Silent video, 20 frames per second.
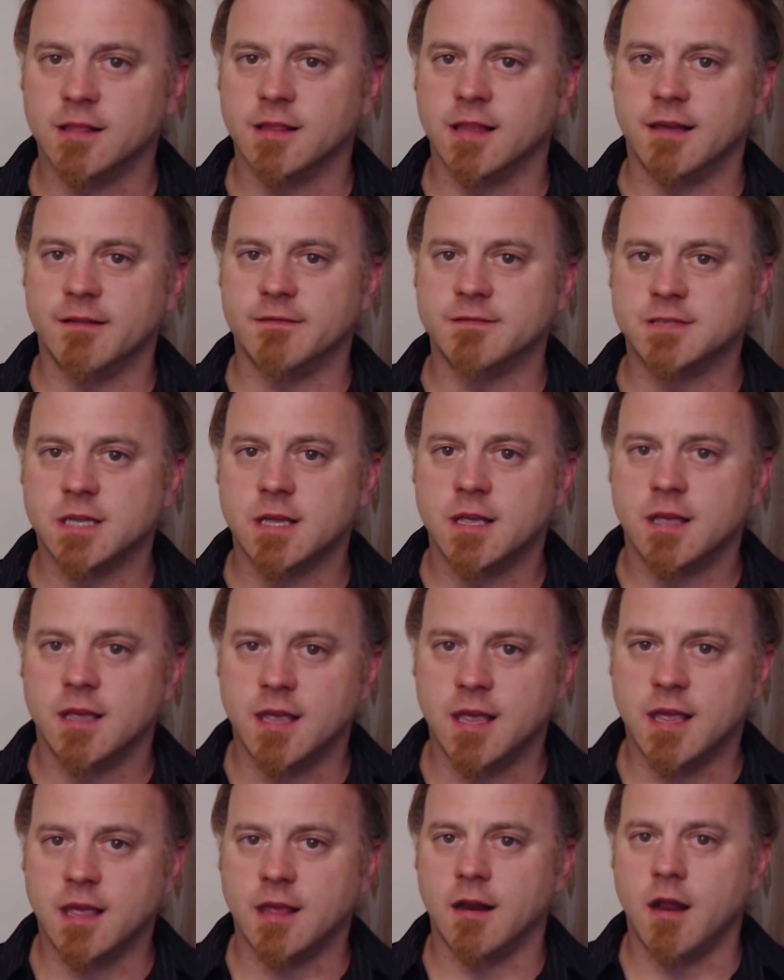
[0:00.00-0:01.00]
lives
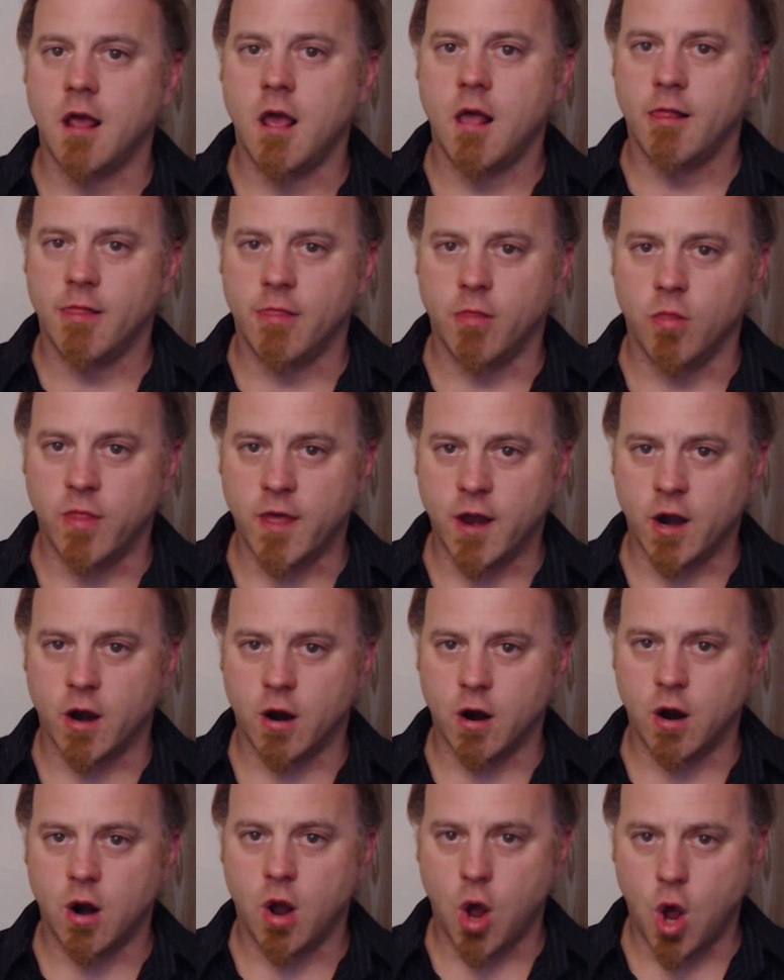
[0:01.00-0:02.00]
in
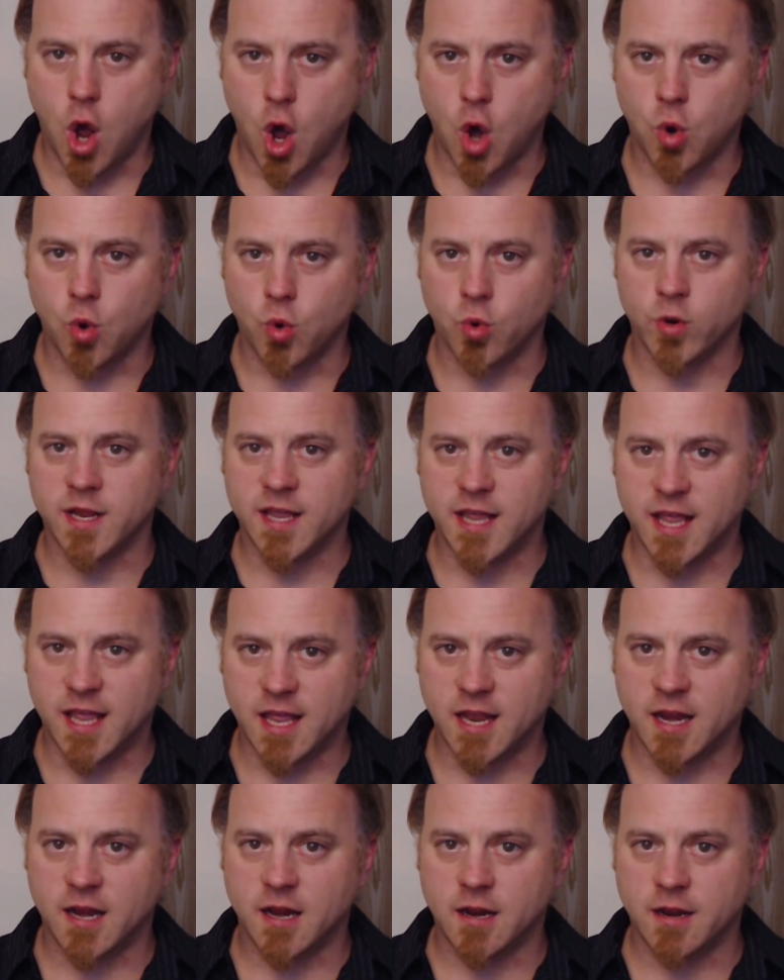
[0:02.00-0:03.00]
their own
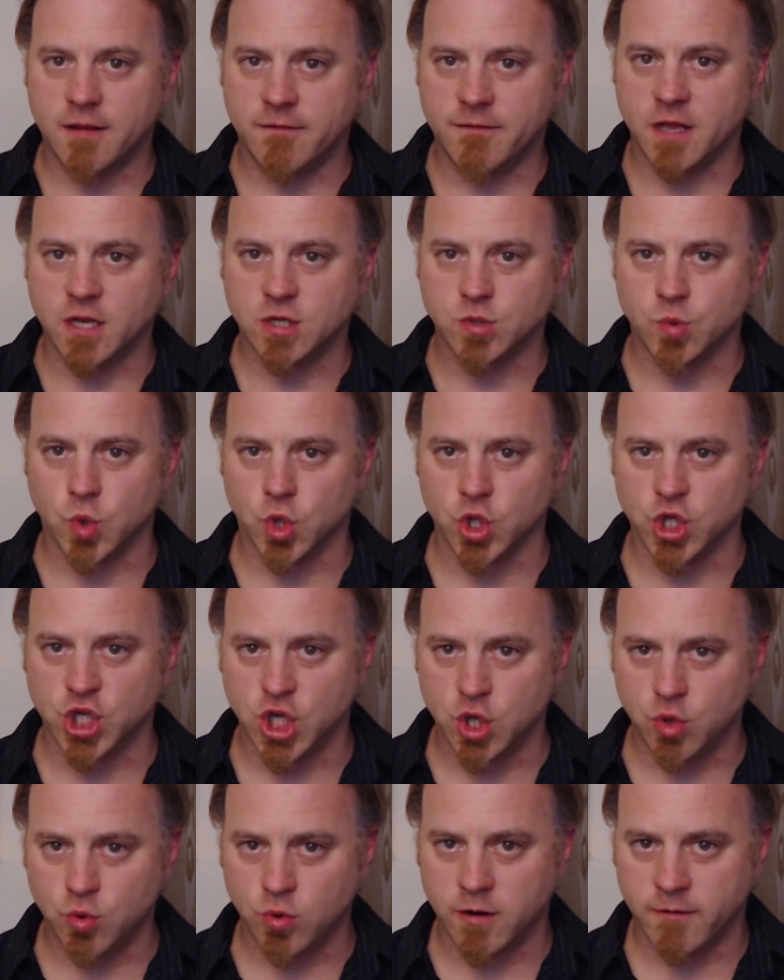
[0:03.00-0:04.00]
individual
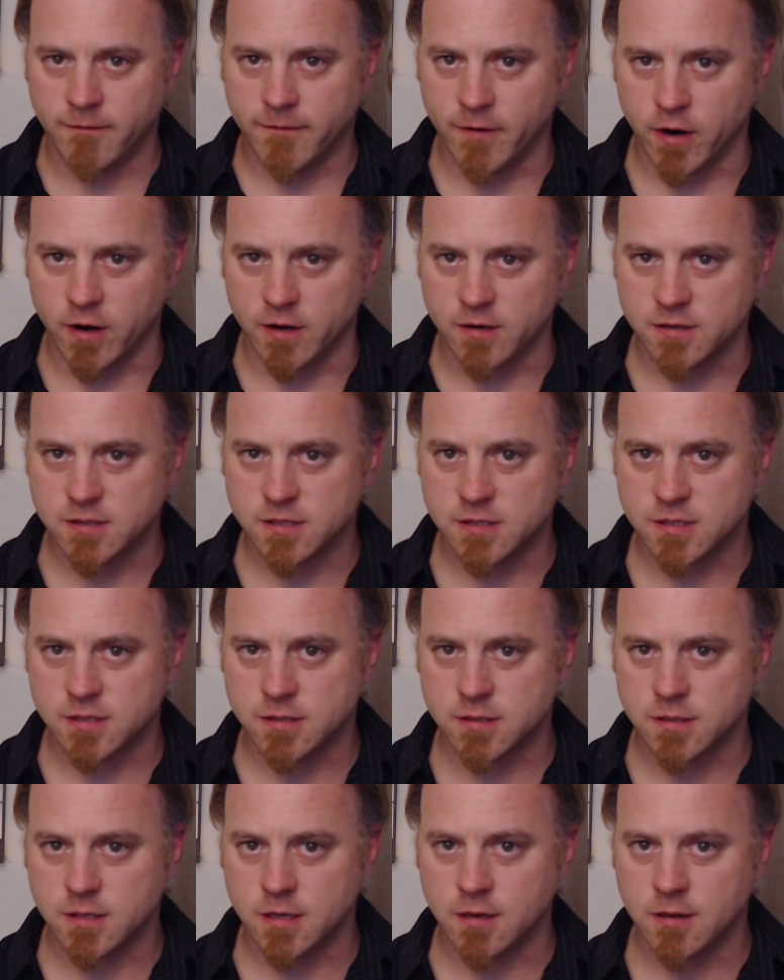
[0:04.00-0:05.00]

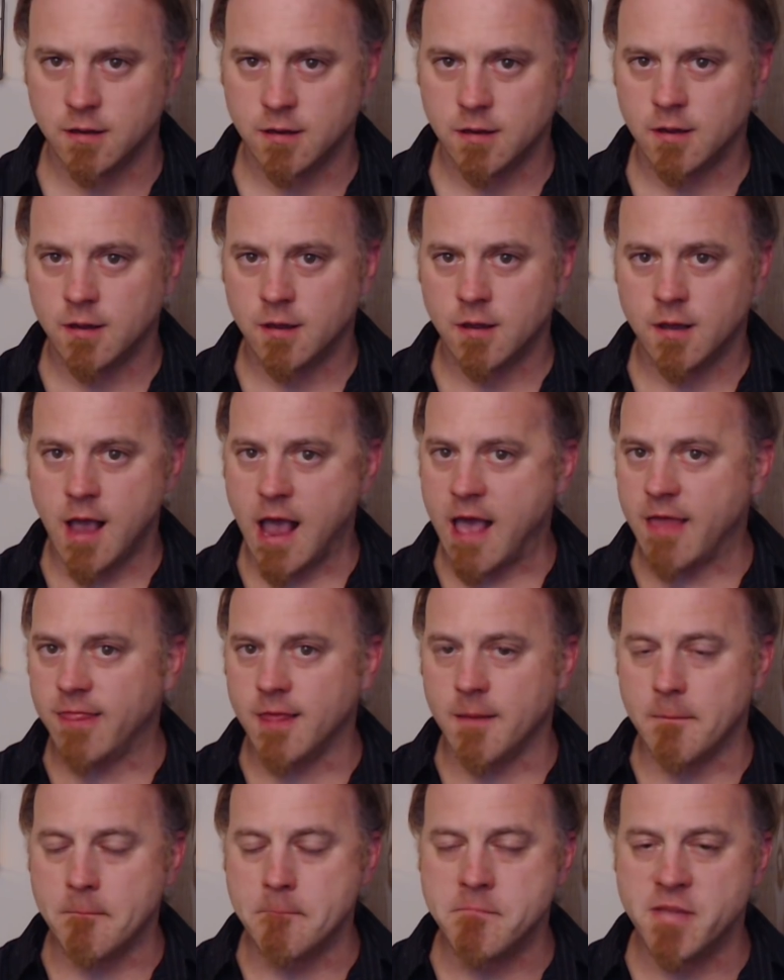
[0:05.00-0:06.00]
universe. And
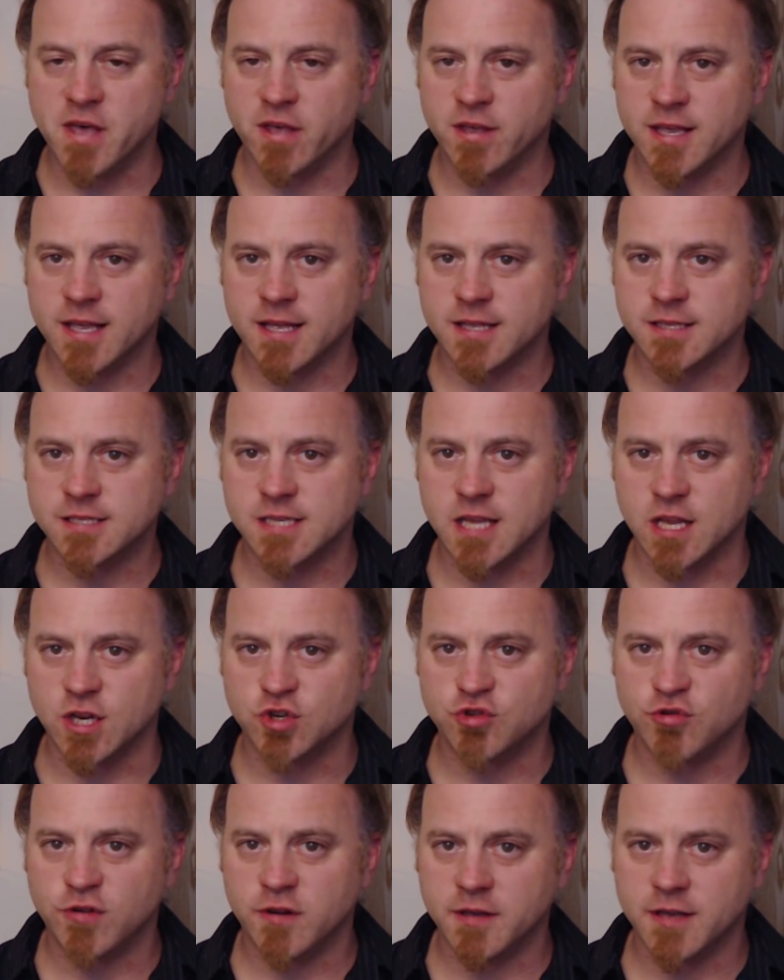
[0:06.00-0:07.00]
the billions and
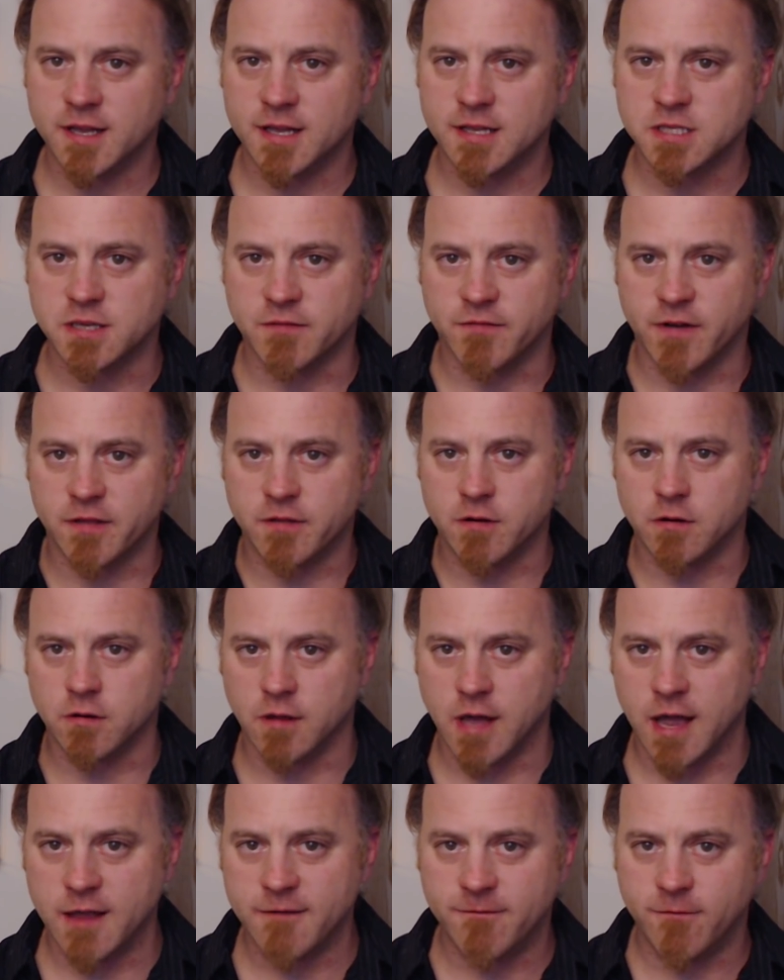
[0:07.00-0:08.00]
trillions of other
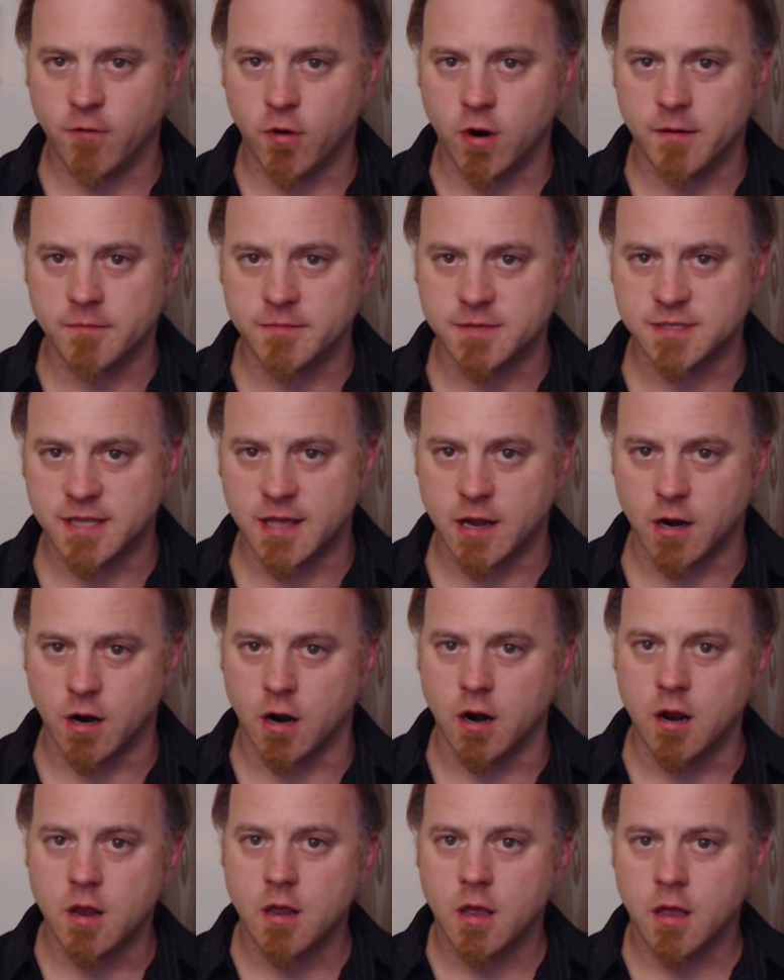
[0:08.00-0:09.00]
life forms that
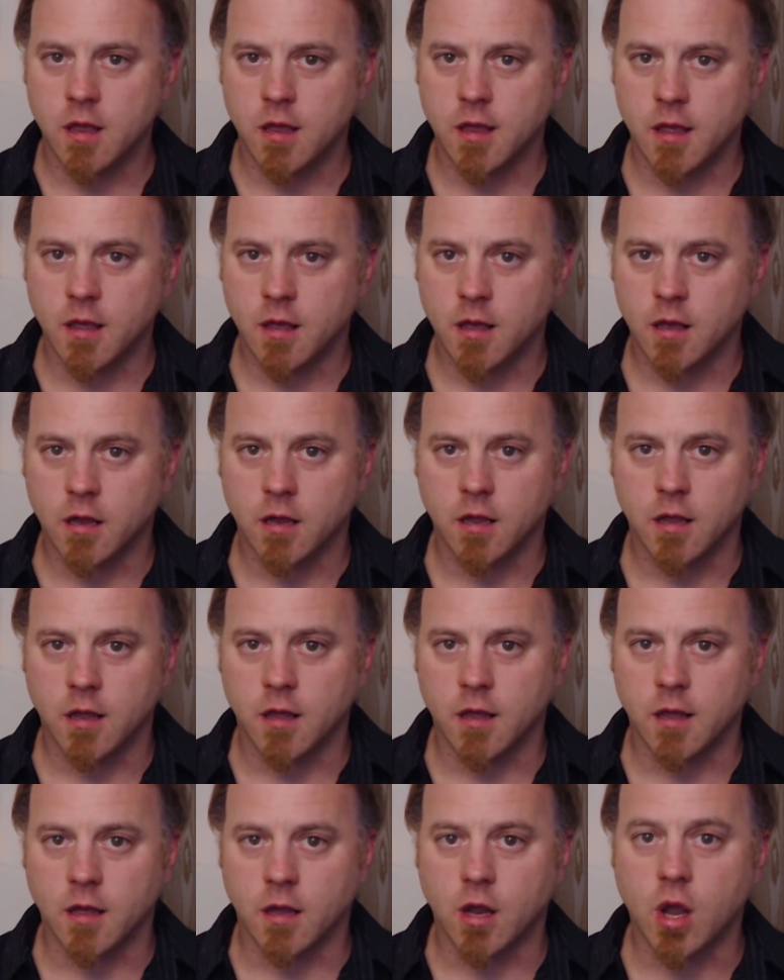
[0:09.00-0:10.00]
are
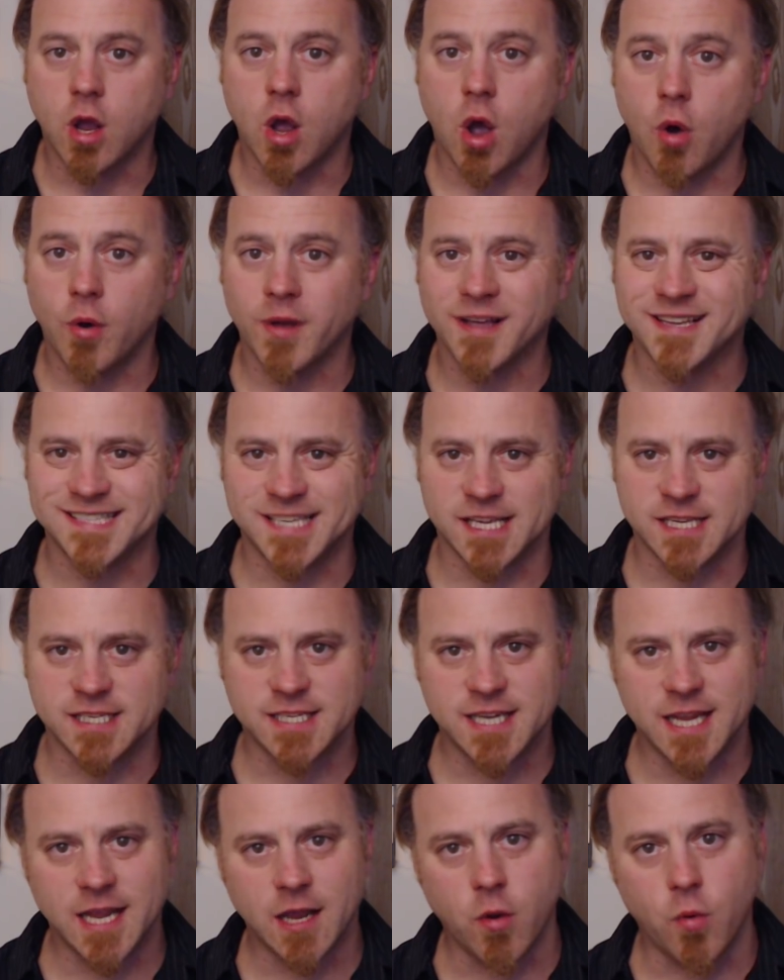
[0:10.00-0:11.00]

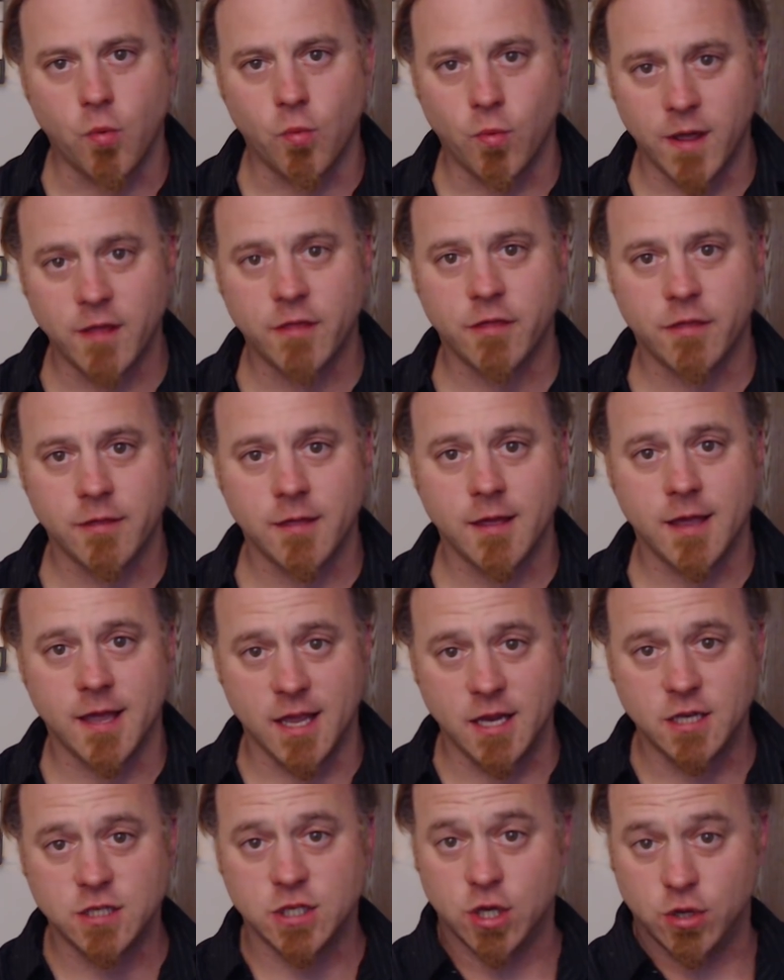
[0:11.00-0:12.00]
coexisting with
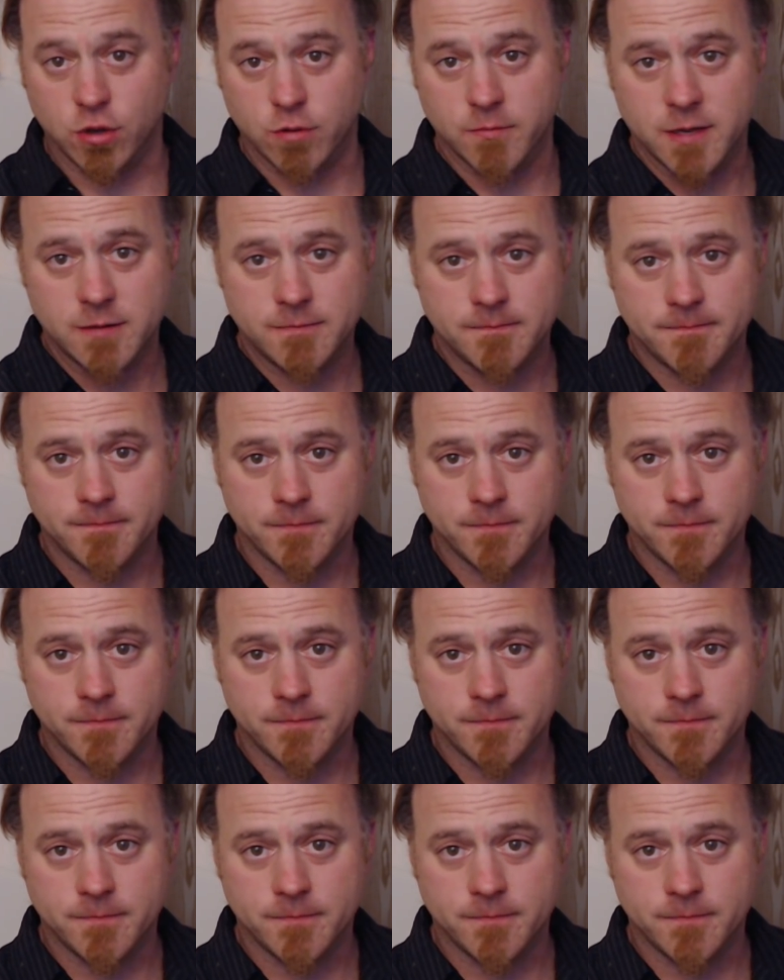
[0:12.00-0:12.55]
each human